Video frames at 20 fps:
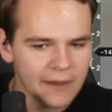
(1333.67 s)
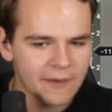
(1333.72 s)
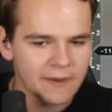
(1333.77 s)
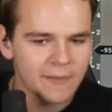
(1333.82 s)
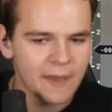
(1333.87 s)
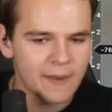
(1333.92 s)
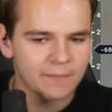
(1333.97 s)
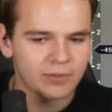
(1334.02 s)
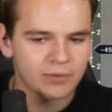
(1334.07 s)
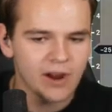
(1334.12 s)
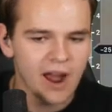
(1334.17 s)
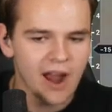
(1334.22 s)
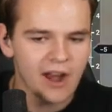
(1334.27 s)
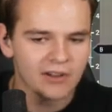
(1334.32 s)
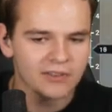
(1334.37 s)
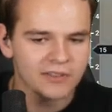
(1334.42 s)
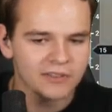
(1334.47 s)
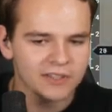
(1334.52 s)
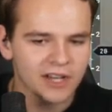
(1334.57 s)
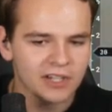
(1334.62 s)
Even a bit
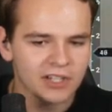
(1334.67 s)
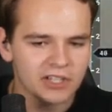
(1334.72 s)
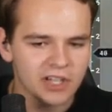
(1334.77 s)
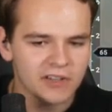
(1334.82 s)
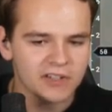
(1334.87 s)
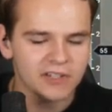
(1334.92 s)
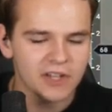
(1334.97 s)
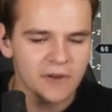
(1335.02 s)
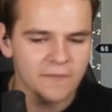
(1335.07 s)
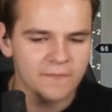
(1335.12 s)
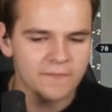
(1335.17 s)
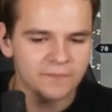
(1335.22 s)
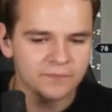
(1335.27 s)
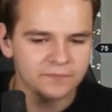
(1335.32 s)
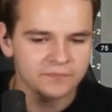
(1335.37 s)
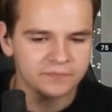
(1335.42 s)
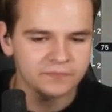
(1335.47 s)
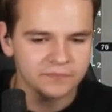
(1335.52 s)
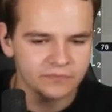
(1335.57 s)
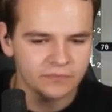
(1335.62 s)
prior to the touchdown zone.
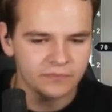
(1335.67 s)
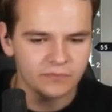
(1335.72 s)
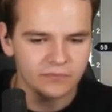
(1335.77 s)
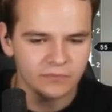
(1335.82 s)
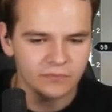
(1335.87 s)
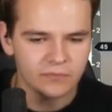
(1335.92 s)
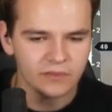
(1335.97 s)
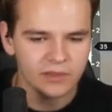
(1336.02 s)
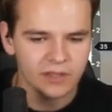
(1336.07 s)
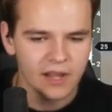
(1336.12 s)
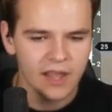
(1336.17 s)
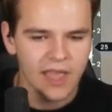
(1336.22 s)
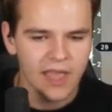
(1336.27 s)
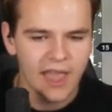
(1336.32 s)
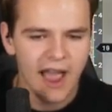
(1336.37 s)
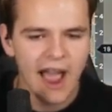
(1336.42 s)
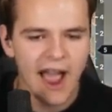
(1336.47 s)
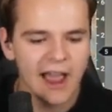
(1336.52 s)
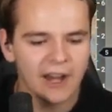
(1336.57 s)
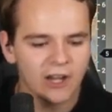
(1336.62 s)

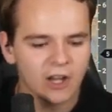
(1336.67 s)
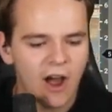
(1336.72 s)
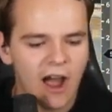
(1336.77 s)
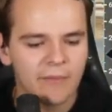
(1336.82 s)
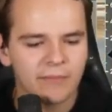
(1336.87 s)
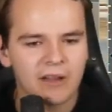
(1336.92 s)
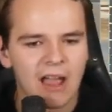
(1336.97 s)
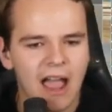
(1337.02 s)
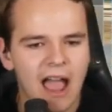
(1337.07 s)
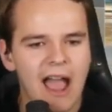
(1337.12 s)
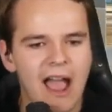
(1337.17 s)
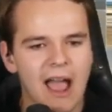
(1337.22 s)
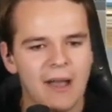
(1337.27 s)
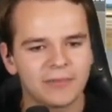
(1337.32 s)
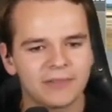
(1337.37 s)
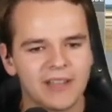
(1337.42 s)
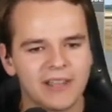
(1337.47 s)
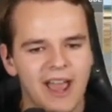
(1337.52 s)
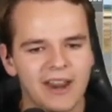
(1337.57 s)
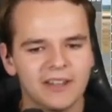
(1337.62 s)
I know I'm
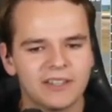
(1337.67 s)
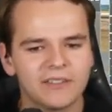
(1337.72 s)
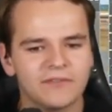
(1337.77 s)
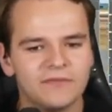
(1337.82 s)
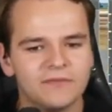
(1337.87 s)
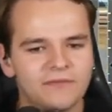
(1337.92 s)
I'm kind of